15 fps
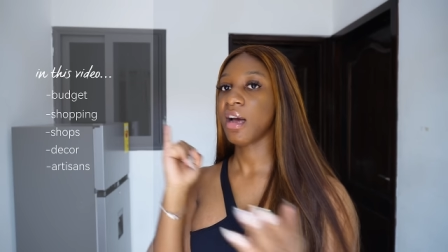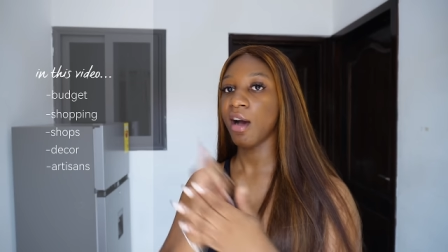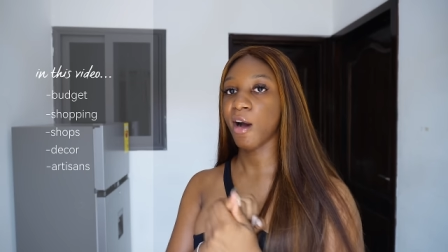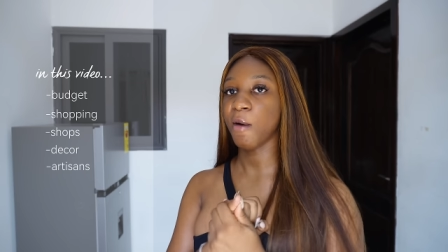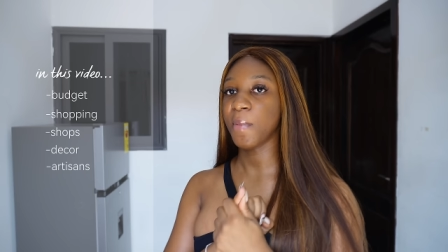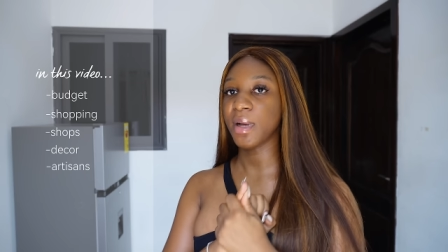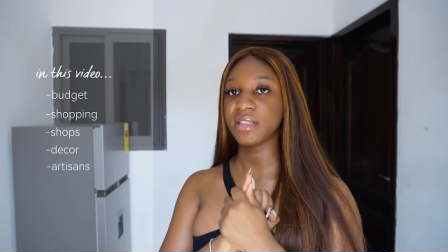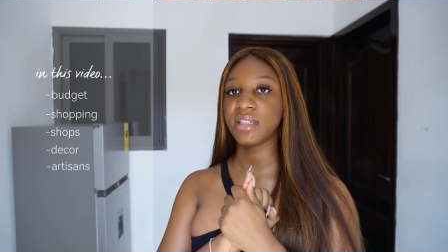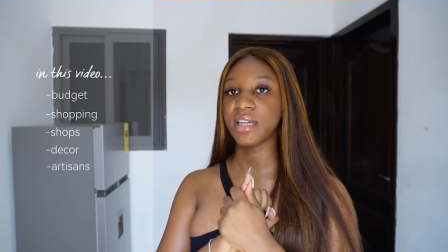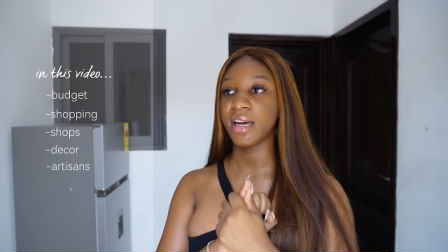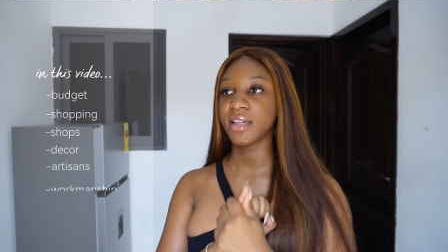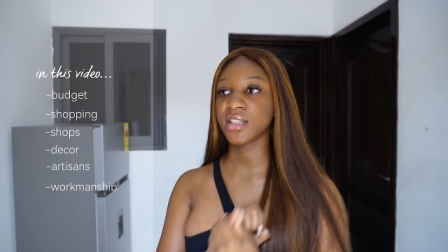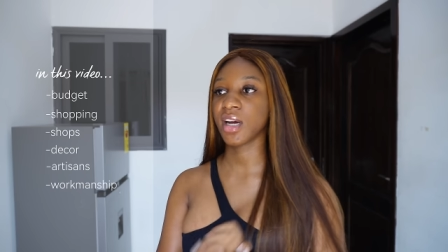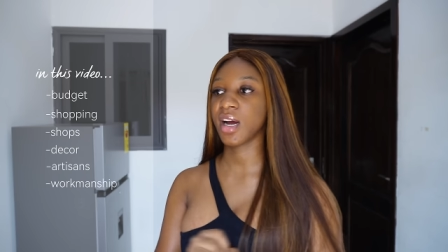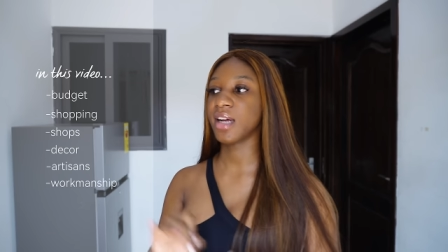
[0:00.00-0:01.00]
how much they
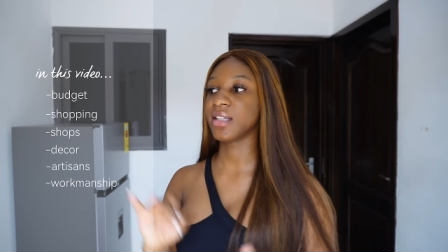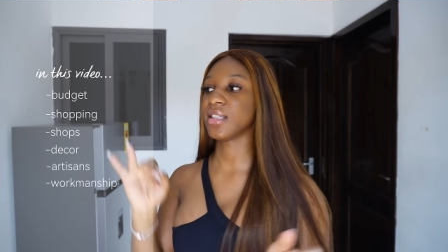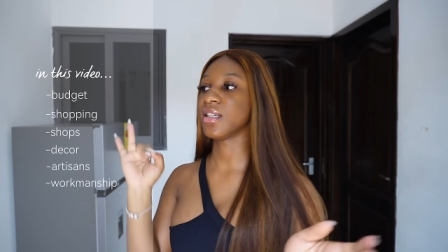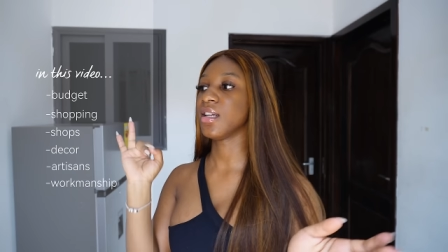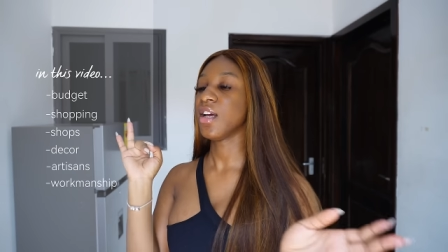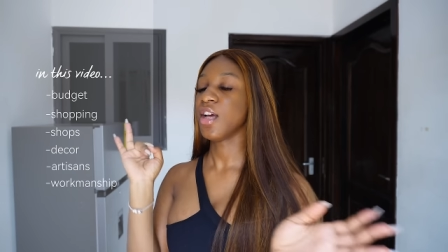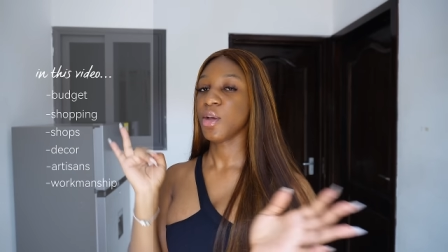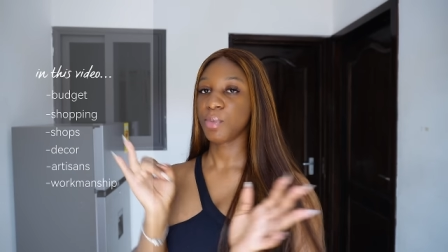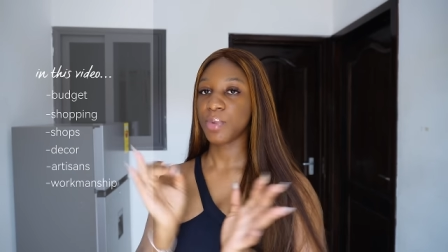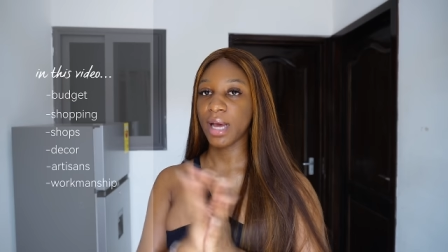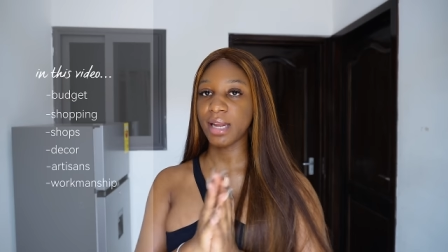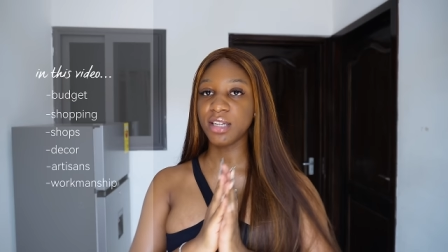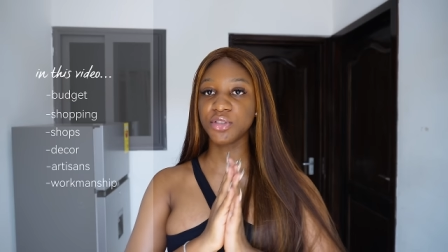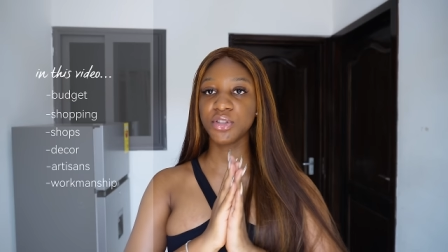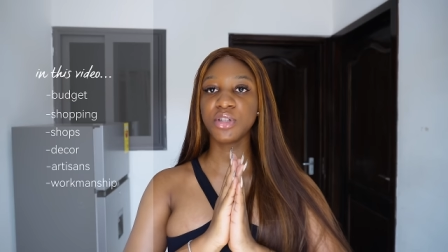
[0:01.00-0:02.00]
are charging we
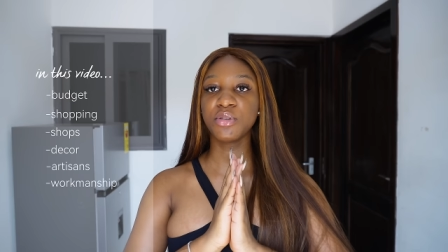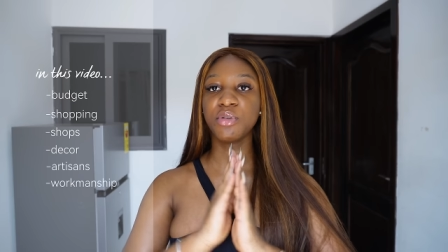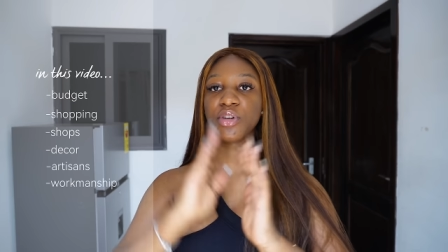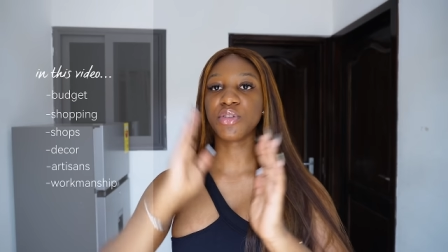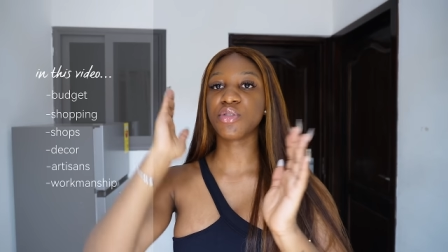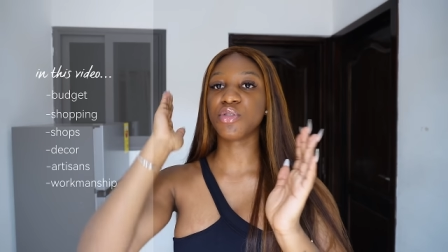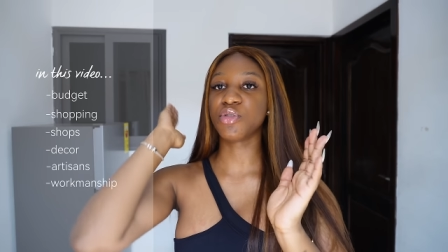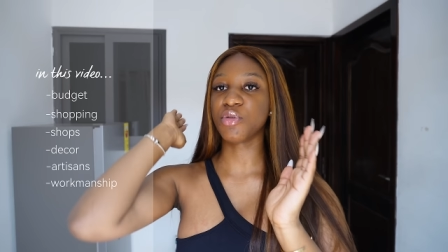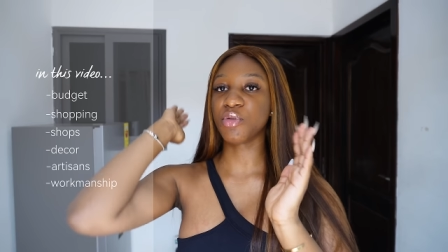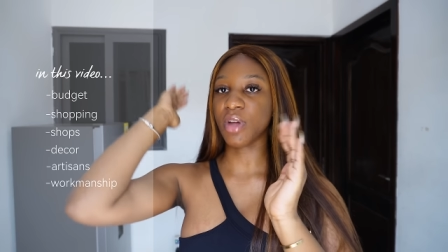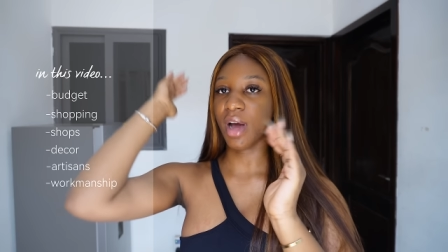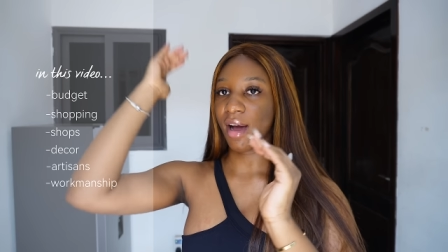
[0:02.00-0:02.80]
are literally going to do